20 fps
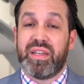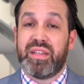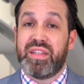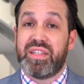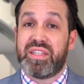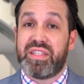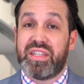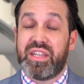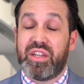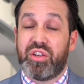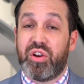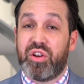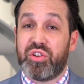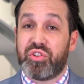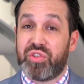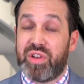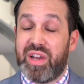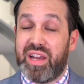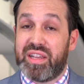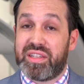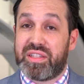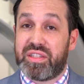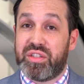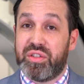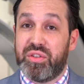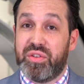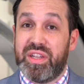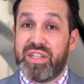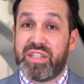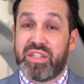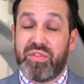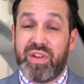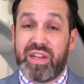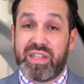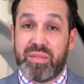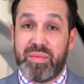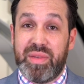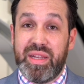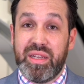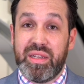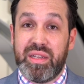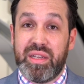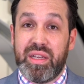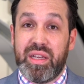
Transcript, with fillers: This is in contrast to hysterectomy,